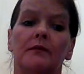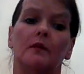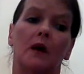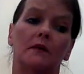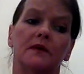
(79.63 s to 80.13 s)

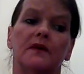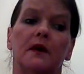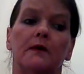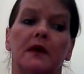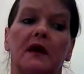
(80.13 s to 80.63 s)
One was
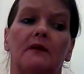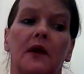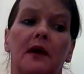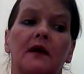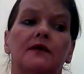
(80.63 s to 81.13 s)
already of
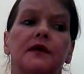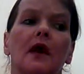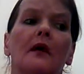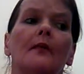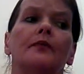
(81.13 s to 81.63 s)
age,
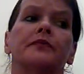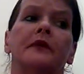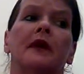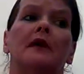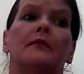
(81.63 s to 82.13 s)

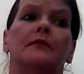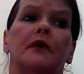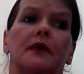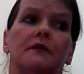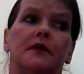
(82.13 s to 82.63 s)
and
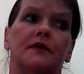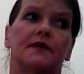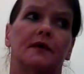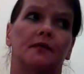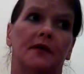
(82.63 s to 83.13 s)
bring them to
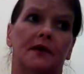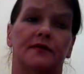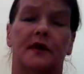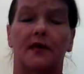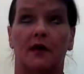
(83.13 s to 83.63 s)
some place
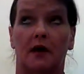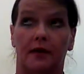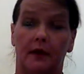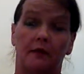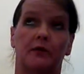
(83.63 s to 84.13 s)
they thought
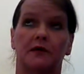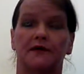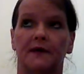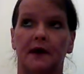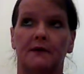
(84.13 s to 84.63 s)
they were more
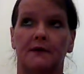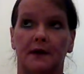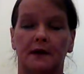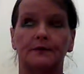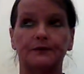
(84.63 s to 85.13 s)
safer,